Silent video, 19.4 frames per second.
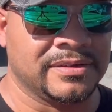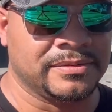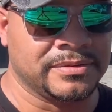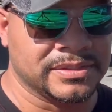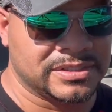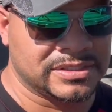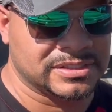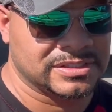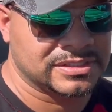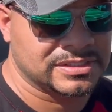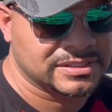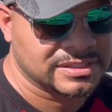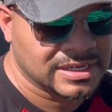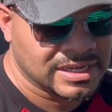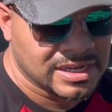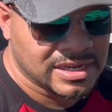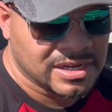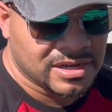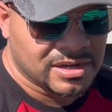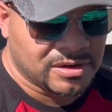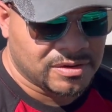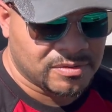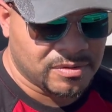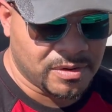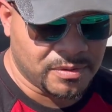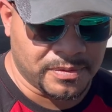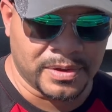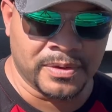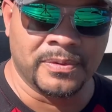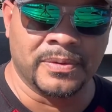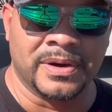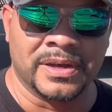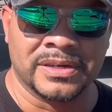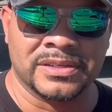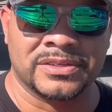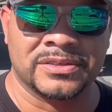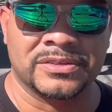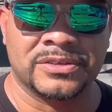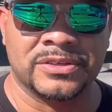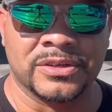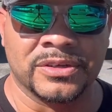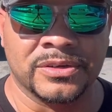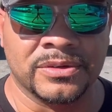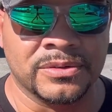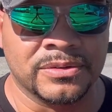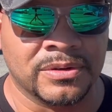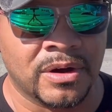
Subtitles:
which is what we want to do.